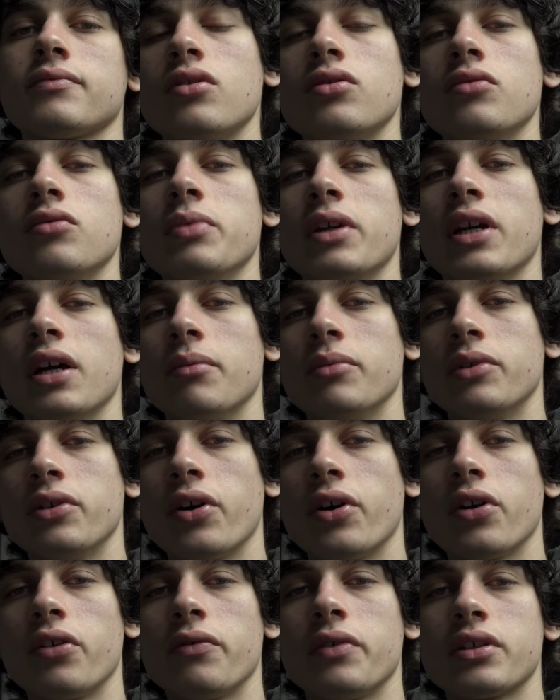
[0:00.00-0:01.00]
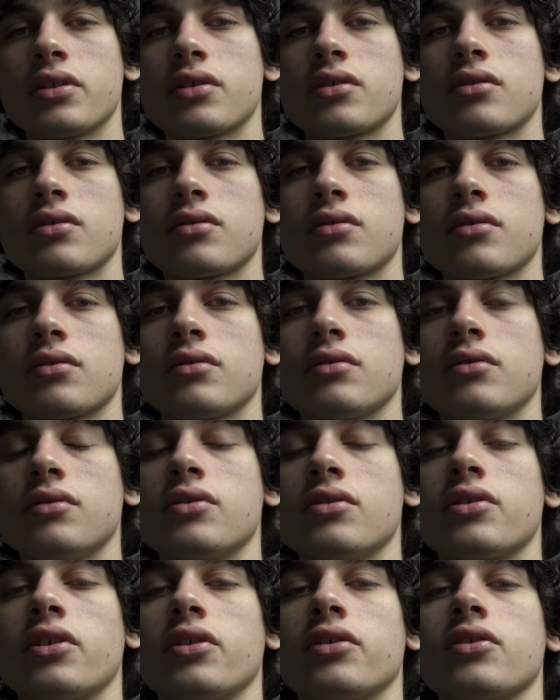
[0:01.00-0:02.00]
You become nervous, you
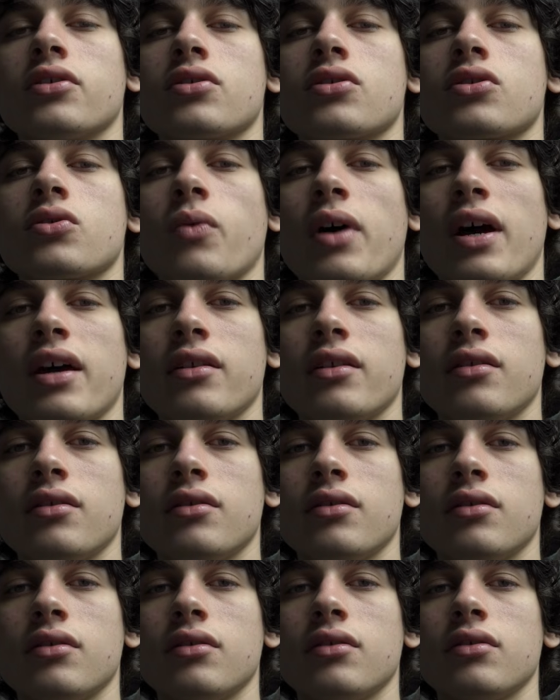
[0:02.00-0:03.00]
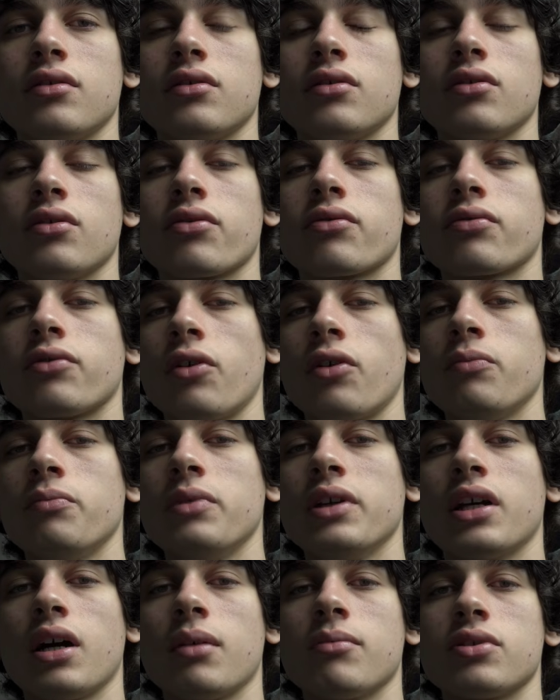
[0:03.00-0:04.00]
start to sweat, your throat
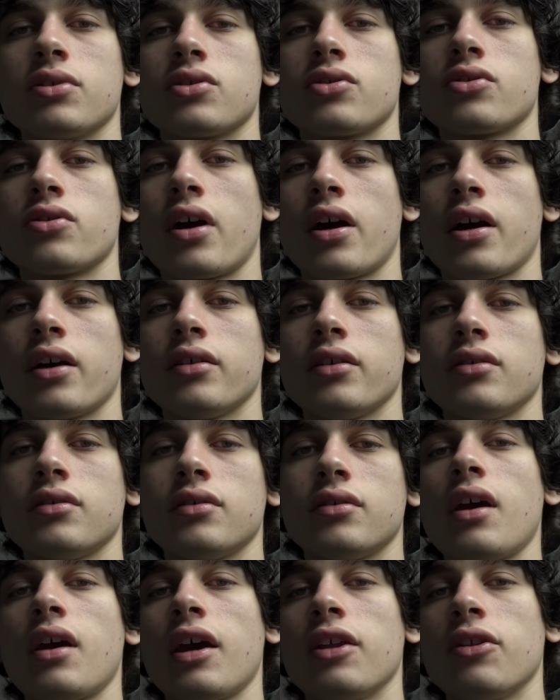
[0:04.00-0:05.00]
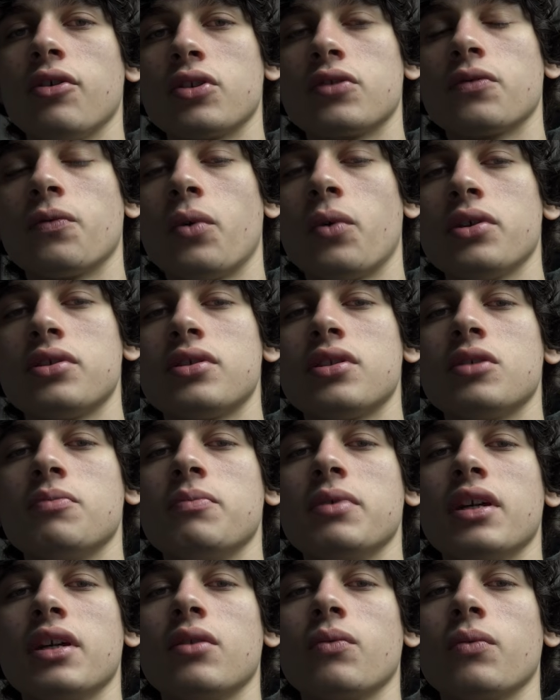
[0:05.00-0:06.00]
becomes dry, and those voices
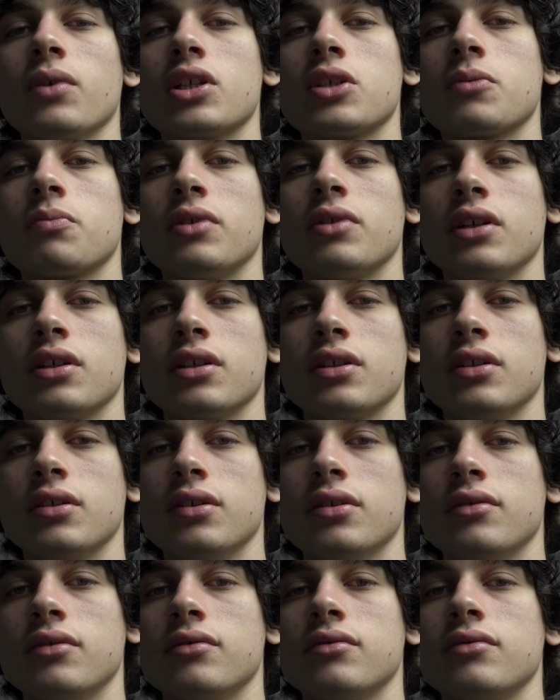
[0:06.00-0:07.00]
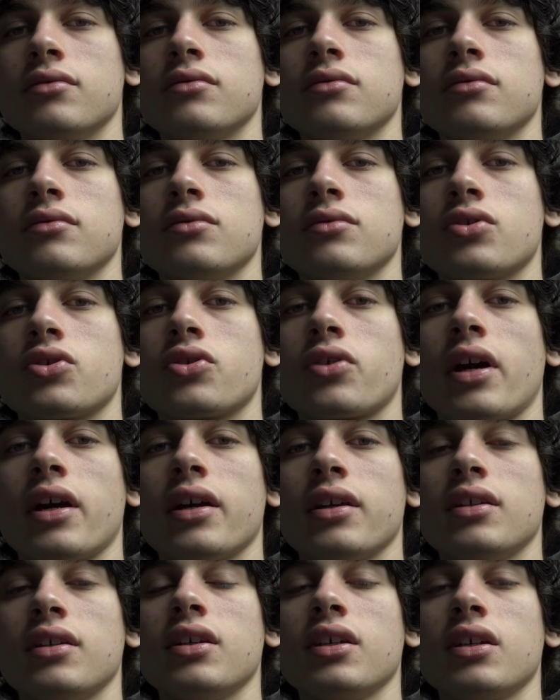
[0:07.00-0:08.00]
begin whispering to you,
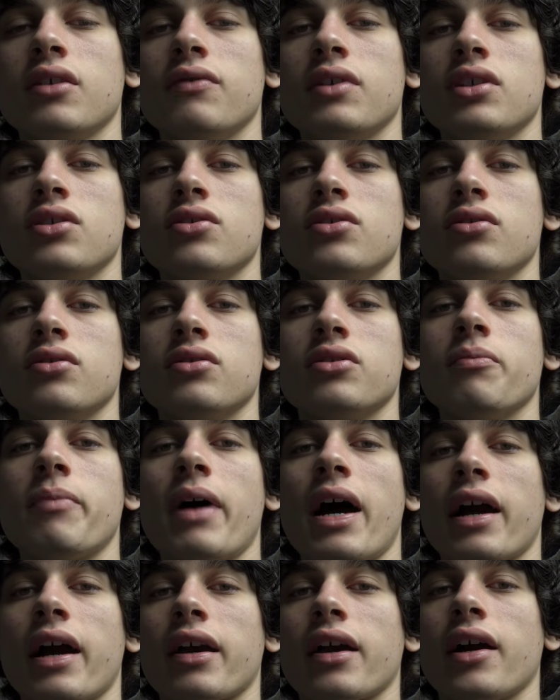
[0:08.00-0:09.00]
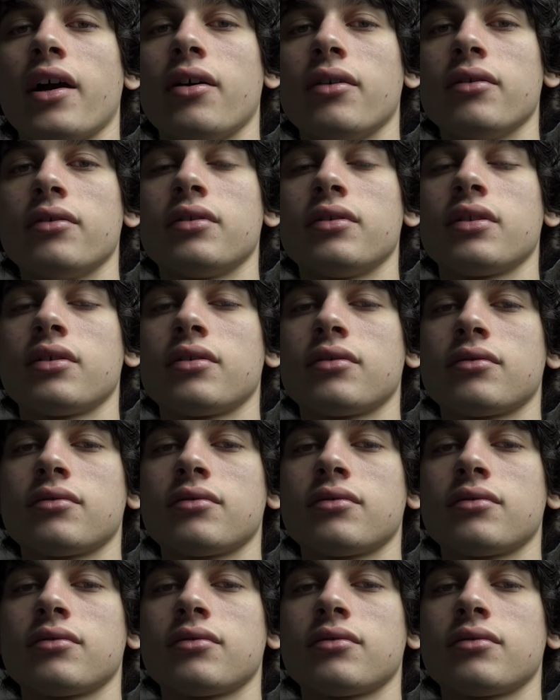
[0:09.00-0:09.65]
trying to convince you to back out.